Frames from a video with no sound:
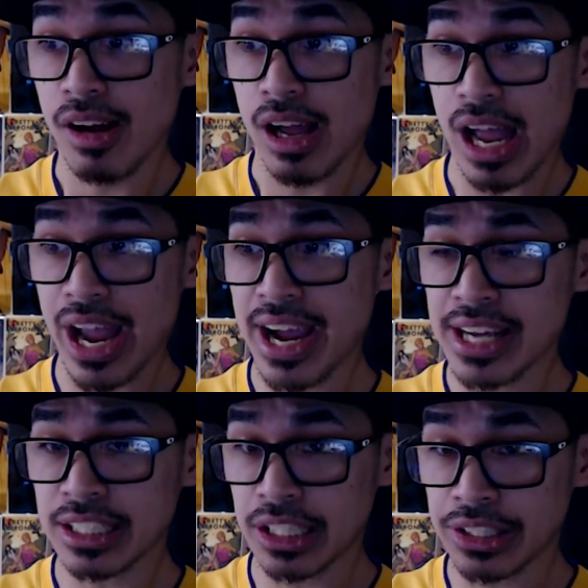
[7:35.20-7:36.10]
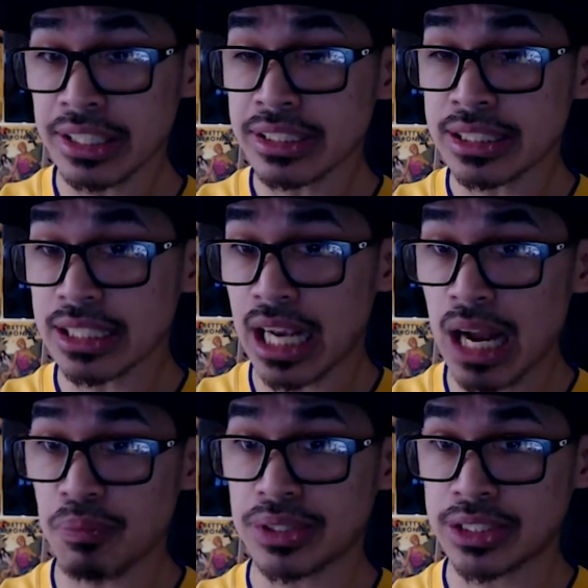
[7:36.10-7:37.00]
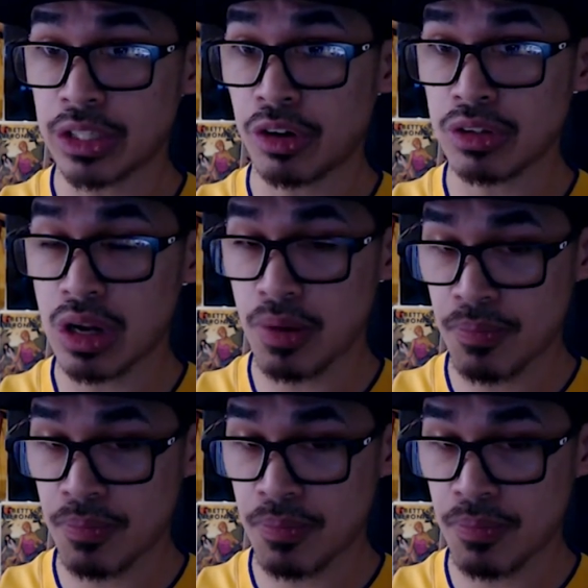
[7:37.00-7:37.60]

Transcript: And this episode